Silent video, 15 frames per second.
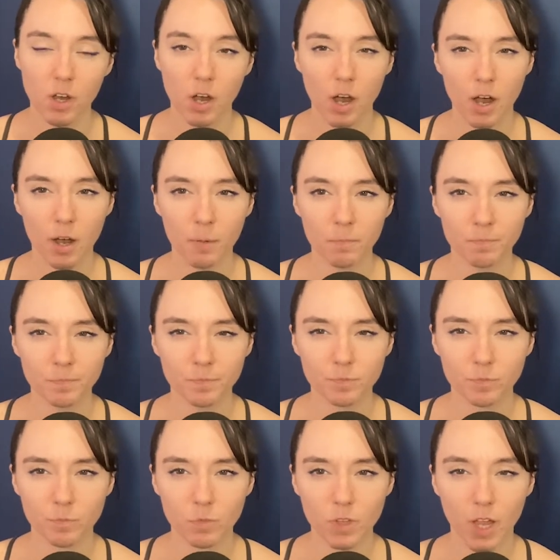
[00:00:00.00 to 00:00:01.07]
I
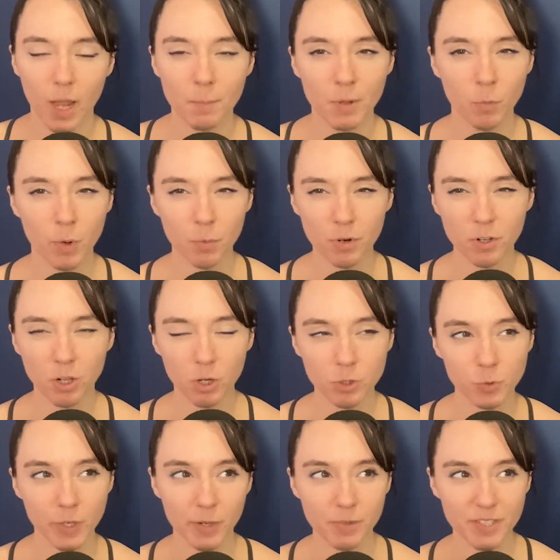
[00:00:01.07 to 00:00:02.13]
mean, we were
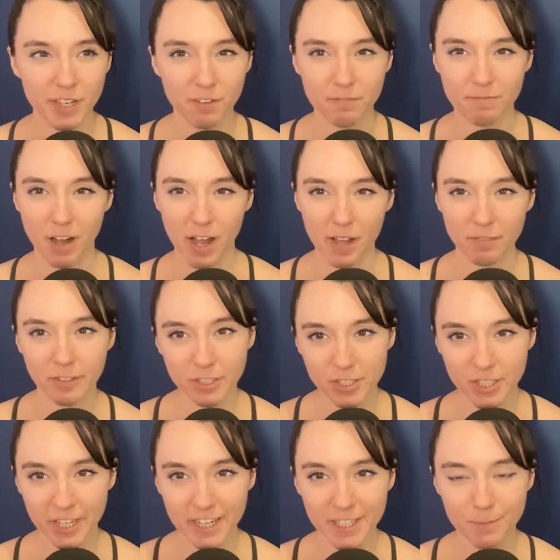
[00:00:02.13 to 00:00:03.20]
close when I was like 5 or
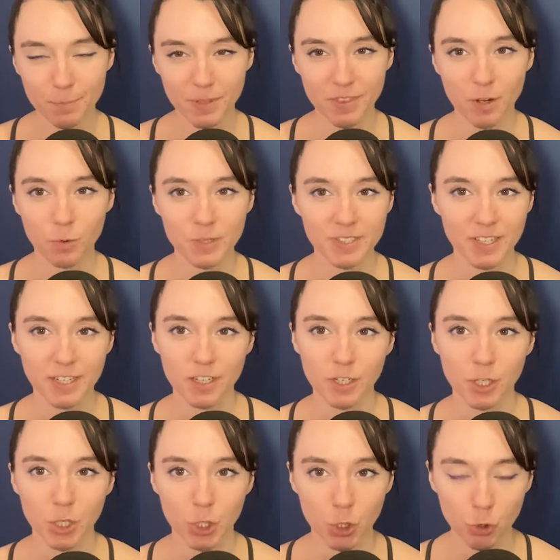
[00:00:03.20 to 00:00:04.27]
6, but there was like a
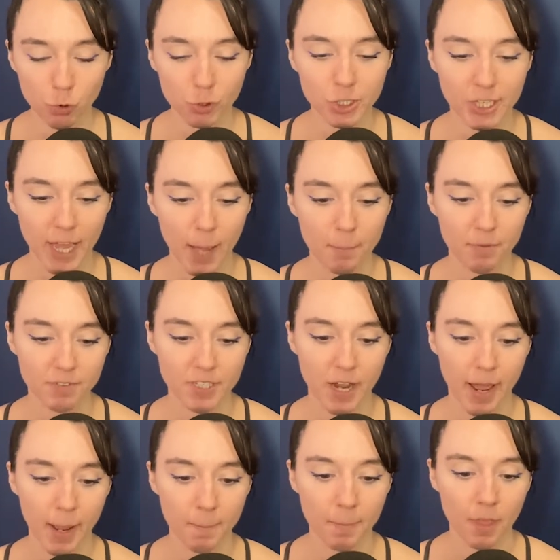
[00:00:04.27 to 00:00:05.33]
huge gap of
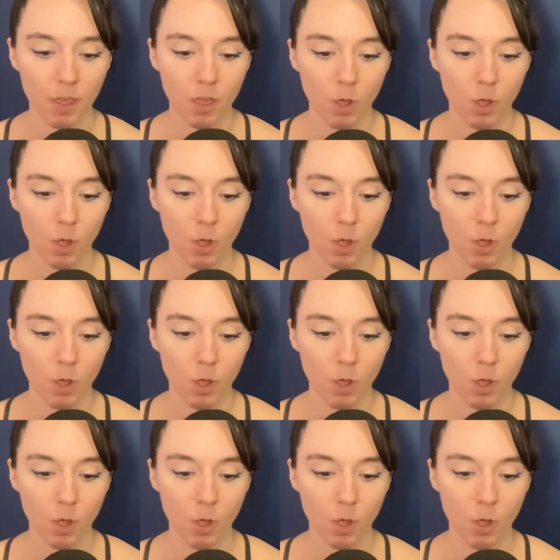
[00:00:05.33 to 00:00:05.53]
time